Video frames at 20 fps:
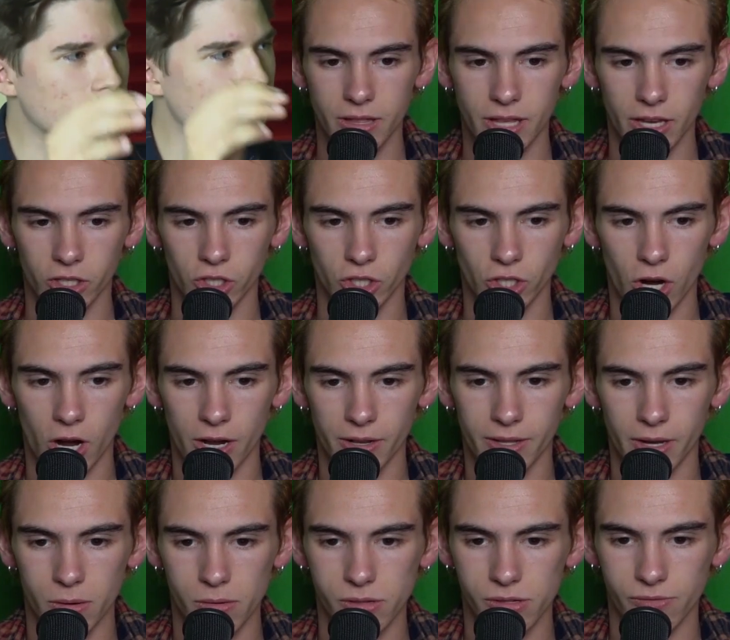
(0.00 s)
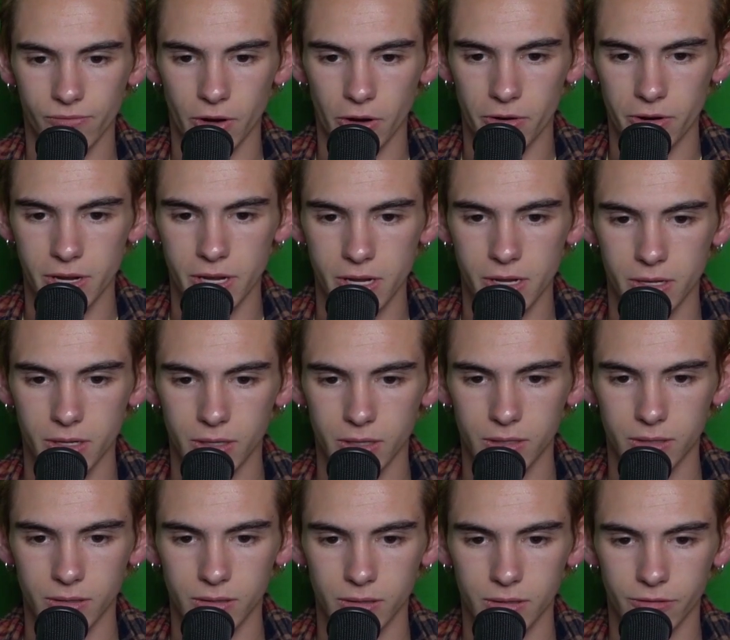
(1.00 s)
That shot that was
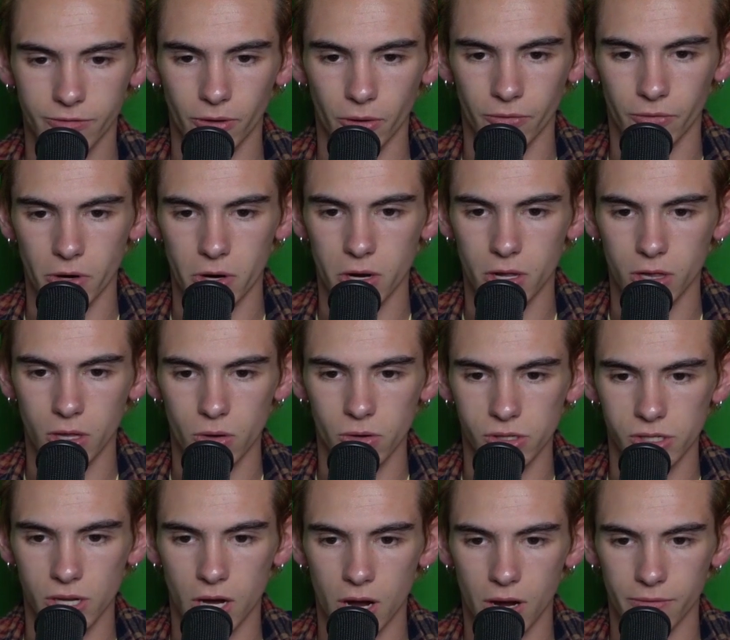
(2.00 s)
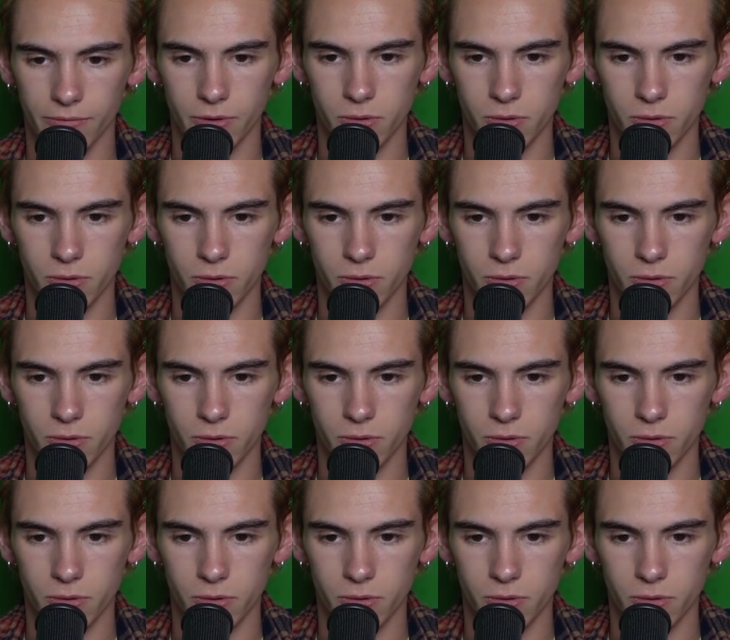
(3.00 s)
felt very closed off.